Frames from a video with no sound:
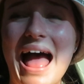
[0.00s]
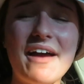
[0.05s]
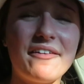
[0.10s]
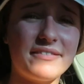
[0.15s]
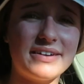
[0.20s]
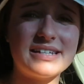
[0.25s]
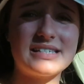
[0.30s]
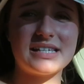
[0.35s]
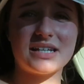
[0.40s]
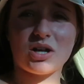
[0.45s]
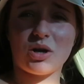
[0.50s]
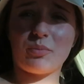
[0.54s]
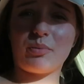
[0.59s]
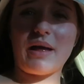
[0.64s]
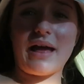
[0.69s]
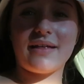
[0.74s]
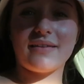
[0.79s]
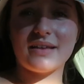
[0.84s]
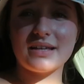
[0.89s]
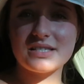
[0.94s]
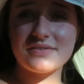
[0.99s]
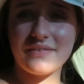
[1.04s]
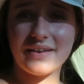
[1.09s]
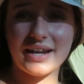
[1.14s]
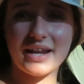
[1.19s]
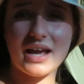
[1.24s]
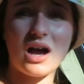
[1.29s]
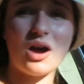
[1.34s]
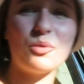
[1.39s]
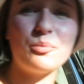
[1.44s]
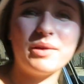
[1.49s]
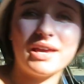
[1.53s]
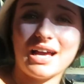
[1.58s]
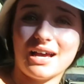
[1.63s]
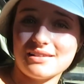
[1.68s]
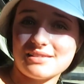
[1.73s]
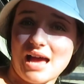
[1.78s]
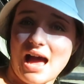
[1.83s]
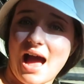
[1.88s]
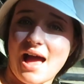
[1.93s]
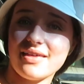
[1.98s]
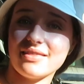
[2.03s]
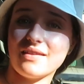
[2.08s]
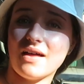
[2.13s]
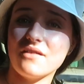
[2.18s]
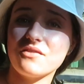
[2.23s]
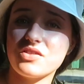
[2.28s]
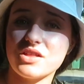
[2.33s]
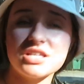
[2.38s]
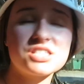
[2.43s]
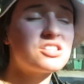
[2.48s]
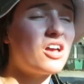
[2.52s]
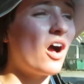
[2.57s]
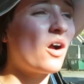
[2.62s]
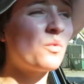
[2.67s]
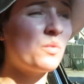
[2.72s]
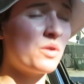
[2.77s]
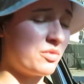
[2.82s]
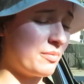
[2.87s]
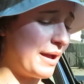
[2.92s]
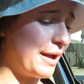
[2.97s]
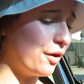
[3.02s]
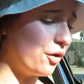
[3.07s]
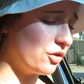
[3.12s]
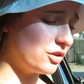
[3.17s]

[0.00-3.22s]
every single playlist video because I love this song with my